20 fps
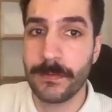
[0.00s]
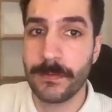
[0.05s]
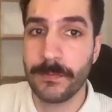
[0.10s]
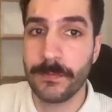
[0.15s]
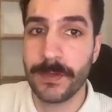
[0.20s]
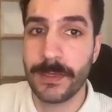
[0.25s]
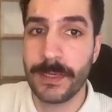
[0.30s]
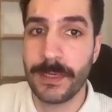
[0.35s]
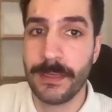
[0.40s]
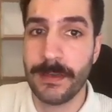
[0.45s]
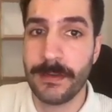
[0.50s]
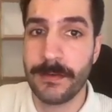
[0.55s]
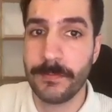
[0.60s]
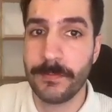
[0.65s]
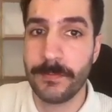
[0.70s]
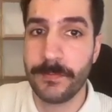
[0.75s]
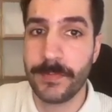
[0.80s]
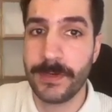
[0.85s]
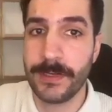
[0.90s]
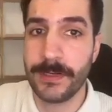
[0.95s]

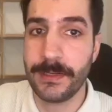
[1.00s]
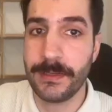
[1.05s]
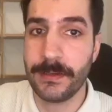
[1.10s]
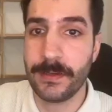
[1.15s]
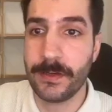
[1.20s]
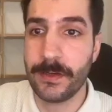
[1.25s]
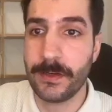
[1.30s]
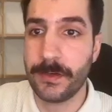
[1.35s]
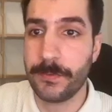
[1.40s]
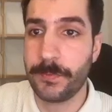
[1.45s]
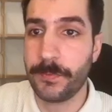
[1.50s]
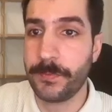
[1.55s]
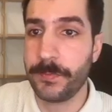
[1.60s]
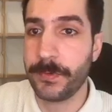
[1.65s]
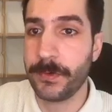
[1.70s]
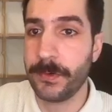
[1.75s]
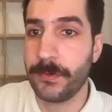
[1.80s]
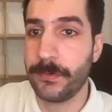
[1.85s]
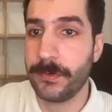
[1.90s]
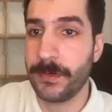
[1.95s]
begin by
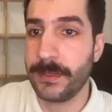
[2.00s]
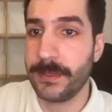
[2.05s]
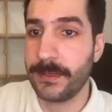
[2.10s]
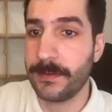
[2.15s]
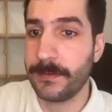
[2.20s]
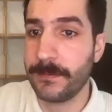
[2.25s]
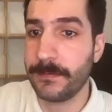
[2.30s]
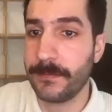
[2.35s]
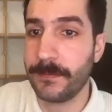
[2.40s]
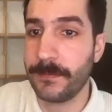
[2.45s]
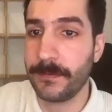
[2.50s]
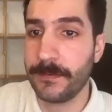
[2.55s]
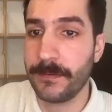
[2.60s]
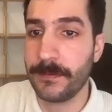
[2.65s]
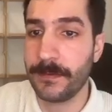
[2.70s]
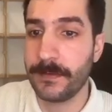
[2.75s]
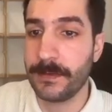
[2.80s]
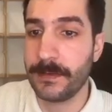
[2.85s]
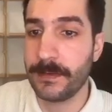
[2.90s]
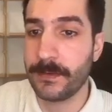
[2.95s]
uploading
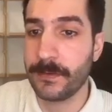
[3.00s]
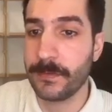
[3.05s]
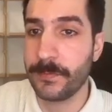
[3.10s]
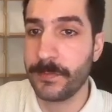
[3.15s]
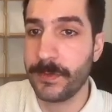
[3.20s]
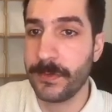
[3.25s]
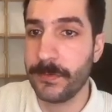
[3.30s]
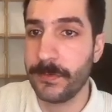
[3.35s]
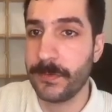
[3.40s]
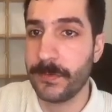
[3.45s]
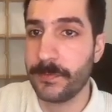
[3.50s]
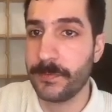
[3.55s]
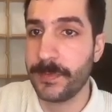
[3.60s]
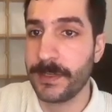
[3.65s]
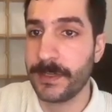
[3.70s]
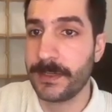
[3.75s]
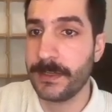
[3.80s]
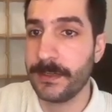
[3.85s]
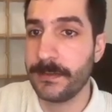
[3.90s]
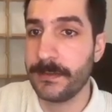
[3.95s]
the compute
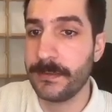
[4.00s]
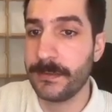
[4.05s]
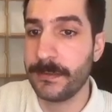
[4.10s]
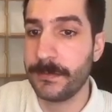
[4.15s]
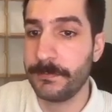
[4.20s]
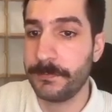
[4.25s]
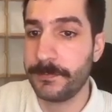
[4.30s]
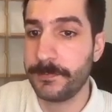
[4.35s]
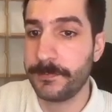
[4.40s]
package.